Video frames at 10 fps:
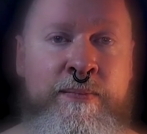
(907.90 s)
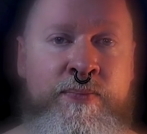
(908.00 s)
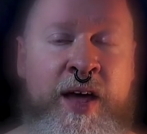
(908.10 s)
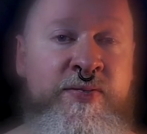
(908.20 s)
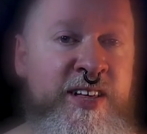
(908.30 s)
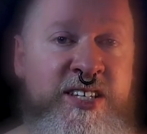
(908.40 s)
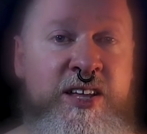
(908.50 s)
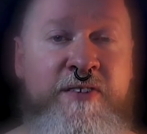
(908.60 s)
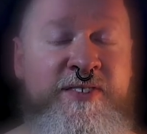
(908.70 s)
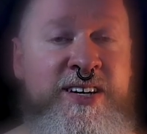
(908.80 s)
And this
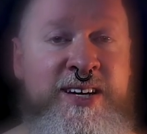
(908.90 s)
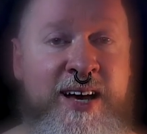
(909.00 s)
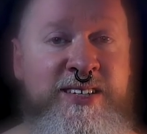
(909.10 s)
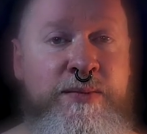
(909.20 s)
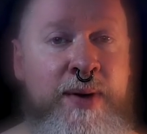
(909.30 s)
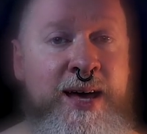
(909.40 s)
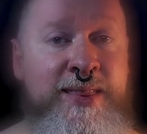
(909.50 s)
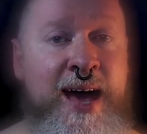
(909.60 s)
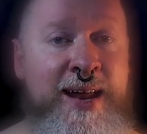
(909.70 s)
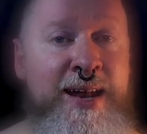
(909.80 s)
stuff doesn't make
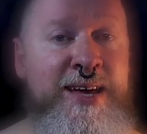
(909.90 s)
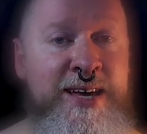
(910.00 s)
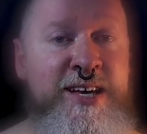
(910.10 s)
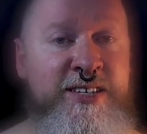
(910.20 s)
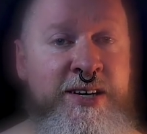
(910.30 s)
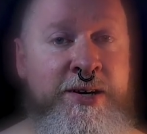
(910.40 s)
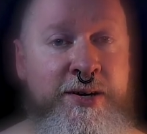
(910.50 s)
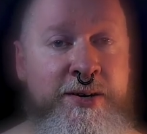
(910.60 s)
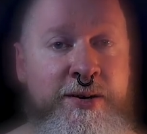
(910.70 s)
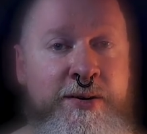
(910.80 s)
that any easier.
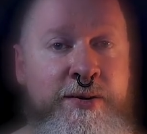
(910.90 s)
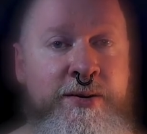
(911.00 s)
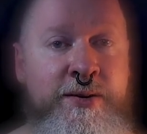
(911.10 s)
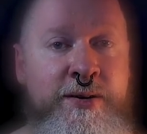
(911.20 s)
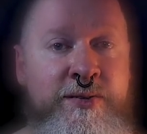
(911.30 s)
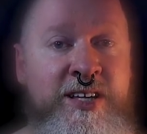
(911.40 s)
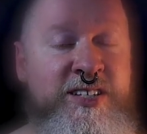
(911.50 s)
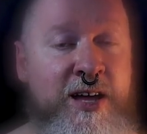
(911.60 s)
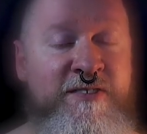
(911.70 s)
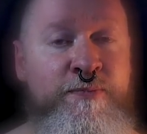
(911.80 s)
This
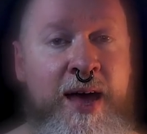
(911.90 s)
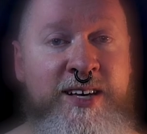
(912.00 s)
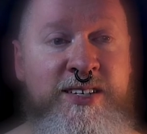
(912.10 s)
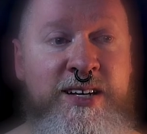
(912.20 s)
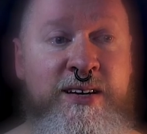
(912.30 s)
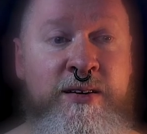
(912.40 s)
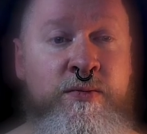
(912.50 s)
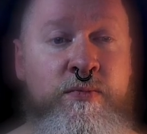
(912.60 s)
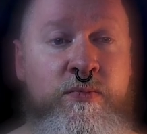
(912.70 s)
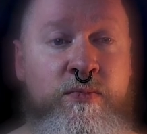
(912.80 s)
stuff makes it
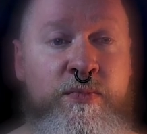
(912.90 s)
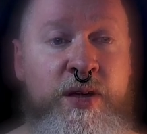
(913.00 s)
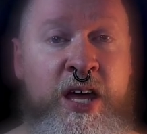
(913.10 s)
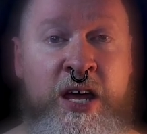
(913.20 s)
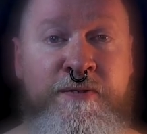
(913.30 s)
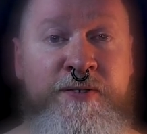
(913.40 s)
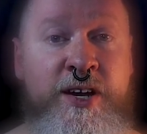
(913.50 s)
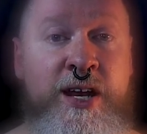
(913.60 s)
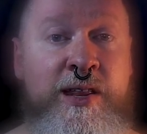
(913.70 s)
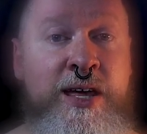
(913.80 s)

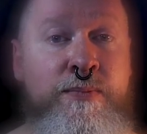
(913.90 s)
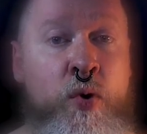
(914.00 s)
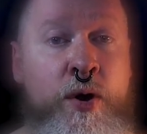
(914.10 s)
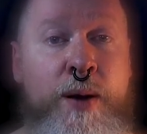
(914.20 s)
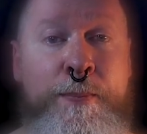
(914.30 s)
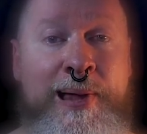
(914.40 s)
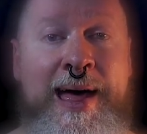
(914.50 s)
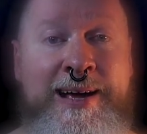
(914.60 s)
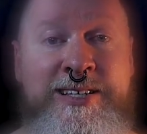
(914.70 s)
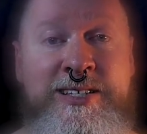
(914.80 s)
infinitely more
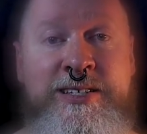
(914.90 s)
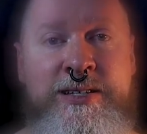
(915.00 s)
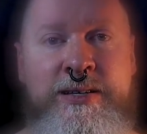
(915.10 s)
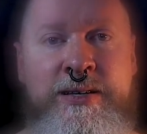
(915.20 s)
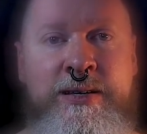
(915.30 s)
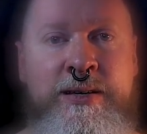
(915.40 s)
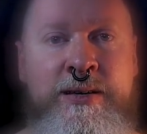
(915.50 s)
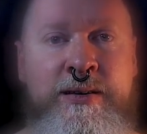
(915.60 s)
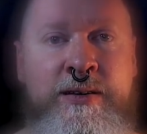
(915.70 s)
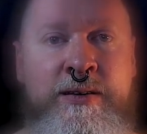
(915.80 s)
complex.
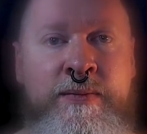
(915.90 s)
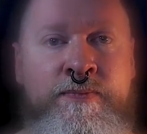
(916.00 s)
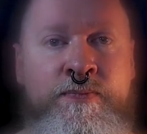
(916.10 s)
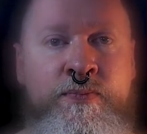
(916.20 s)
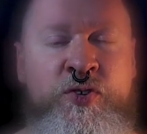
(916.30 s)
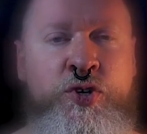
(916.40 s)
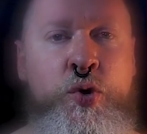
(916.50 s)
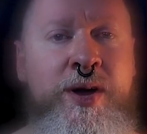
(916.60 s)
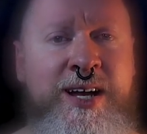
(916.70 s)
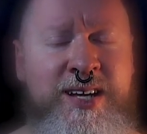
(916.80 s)
So
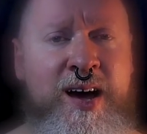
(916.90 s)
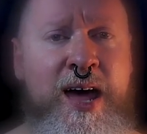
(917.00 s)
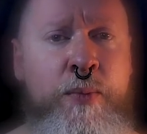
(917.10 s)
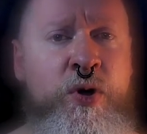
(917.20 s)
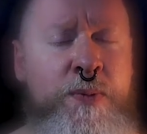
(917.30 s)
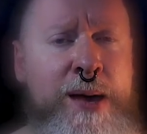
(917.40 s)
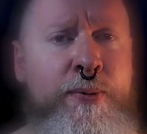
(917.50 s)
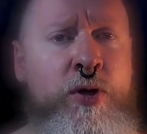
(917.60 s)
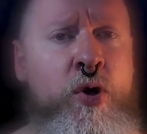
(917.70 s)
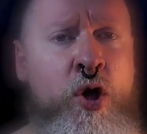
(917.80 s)
during a time when
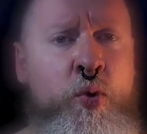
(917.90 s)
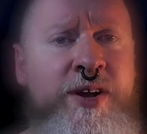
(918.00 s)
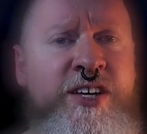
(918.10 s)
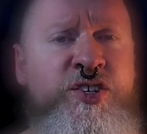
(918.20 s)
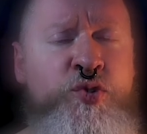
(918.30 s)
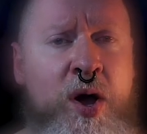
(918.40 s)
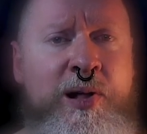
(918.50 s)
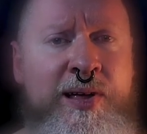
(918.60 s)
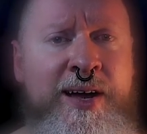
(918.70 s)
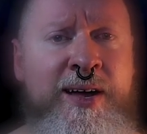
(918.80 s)
people are already
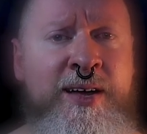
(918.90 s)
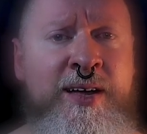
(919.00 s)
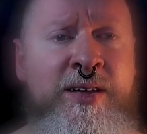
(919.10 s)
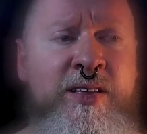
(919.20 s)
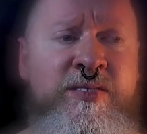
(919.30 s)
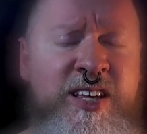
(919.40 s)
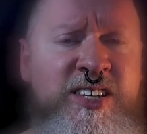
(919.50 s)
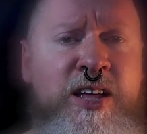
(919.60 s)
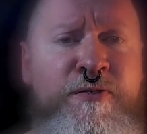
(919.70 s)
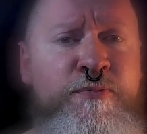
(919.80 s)
struggling, this
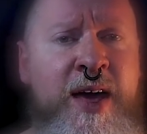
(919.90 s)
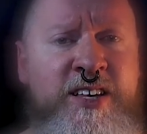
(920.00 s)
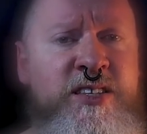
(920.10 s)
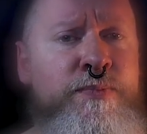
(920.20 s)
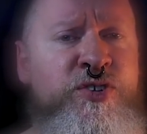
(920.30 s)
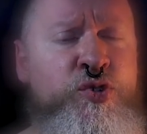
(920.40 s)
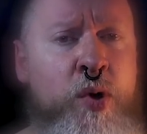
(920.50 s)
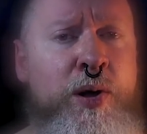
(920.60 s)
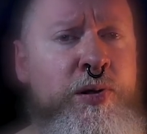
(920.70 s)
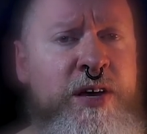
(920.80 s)
stuff makes them
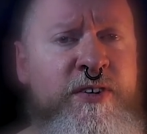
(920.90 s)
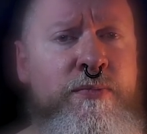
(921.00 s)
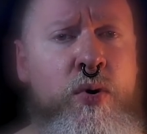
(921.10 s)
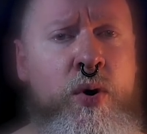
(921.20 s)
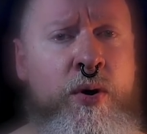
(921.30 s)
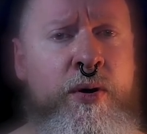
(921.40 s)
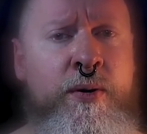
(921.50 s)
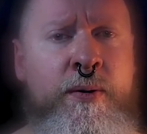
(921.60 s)
struggle even more.